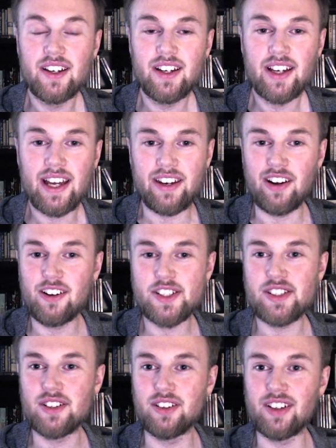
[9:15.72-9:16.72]
And
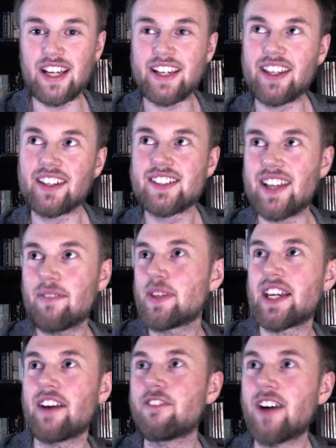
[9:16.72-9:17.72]
also, like,
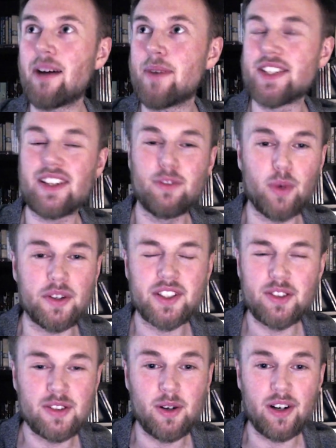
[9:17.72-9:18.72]
something I found myself
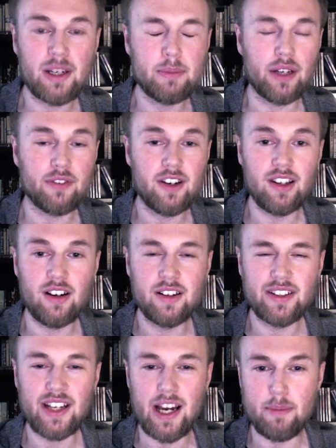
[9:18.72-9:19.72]
wanting to talk about for a long
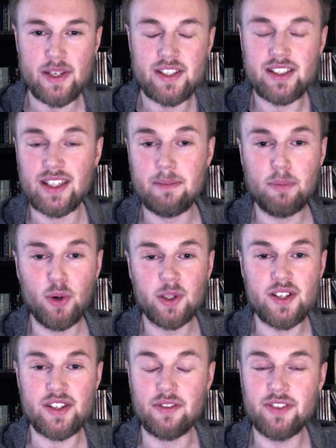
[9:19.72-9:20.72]
time is the
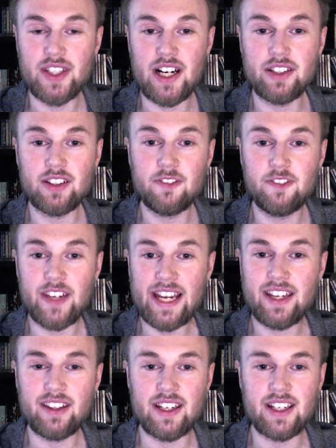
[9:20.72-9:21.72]
importance of not
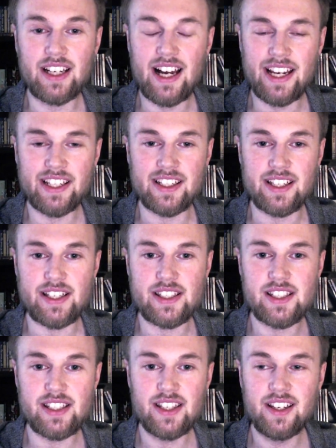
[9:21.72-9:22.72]
deflecting
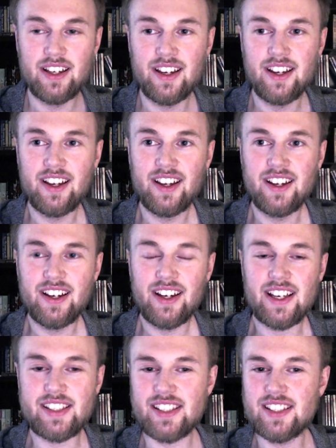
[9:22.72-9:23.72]
kindness.
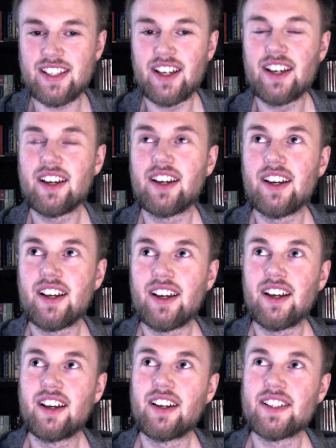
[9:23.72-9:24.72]
It's
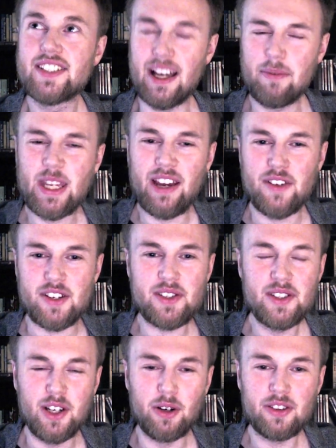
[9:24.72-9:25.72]
something I've just
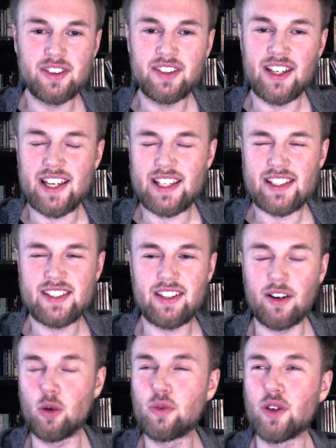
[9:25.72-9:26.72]
noticed
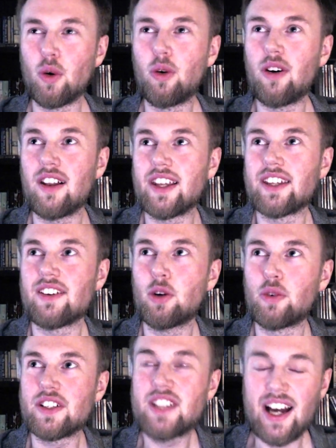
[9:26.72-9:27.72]
overall in
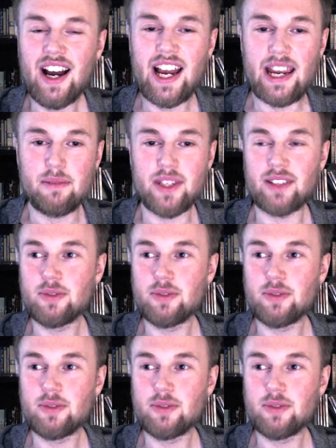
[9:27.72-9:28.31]
over time, that